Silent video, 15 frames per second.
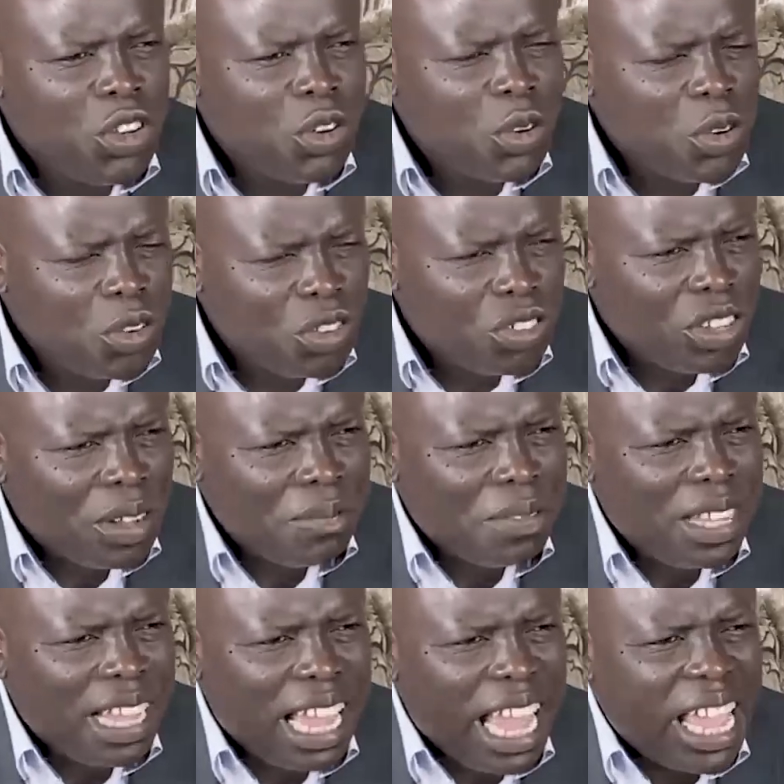Do
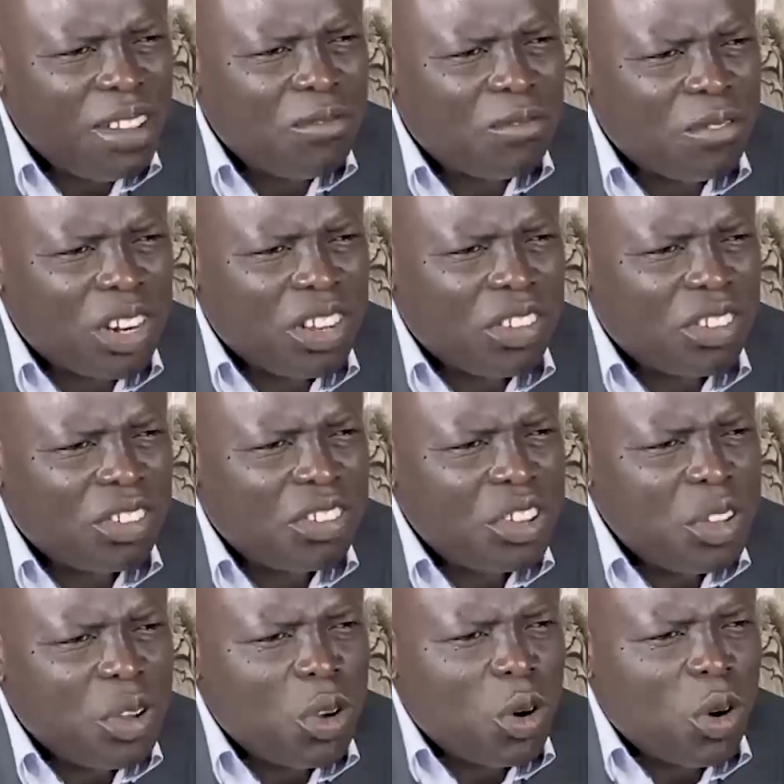something every
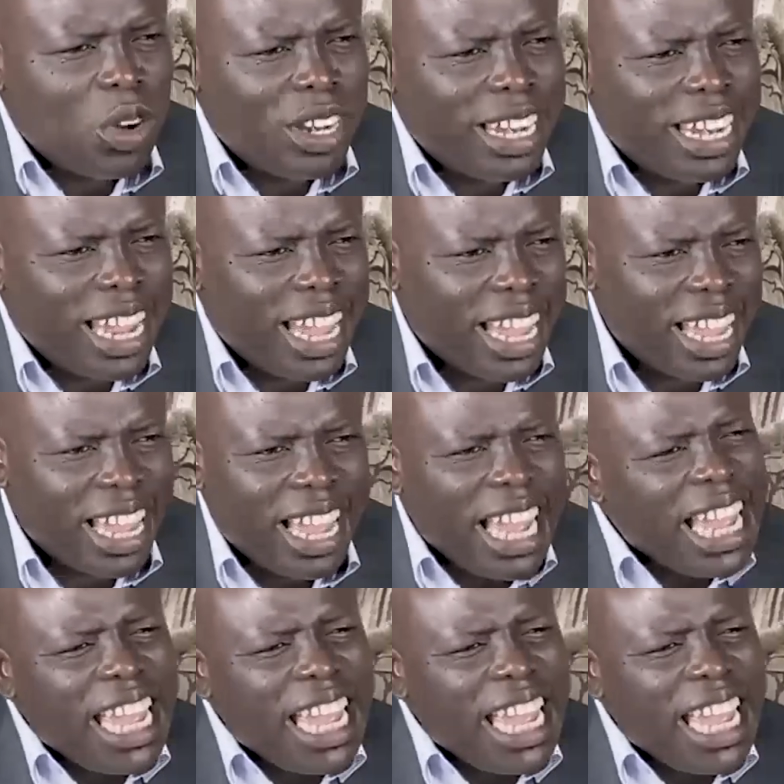single day.